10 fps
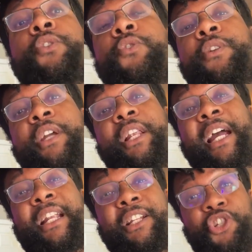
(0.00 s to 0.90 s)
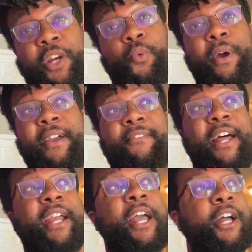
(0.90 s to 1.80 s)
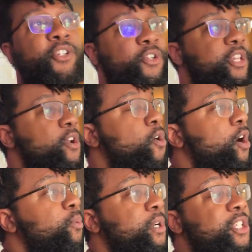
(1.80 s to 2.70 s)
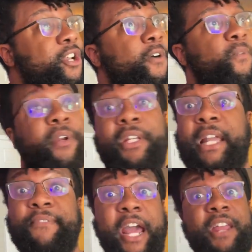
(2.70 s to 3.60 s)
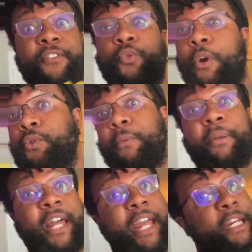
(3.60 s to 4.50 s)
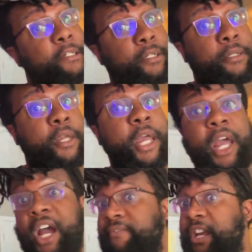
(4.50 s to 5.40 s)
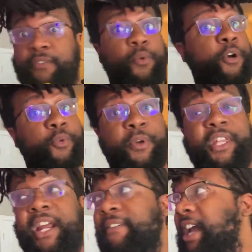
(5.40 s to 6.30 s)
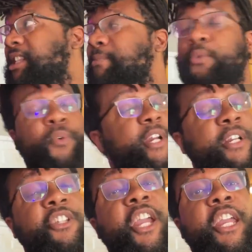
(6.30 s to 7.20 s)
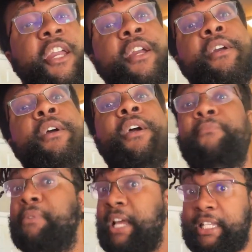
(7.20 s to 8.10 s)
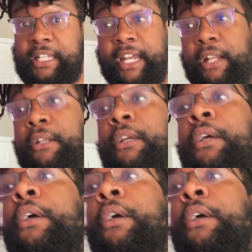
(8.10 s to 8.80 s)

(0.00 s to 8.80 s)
So you can get like a legit way of like, do you need hardwood or softwood? Because I've not even grown the plant. I've never worked with it. I've had some moringa tea, but that's it.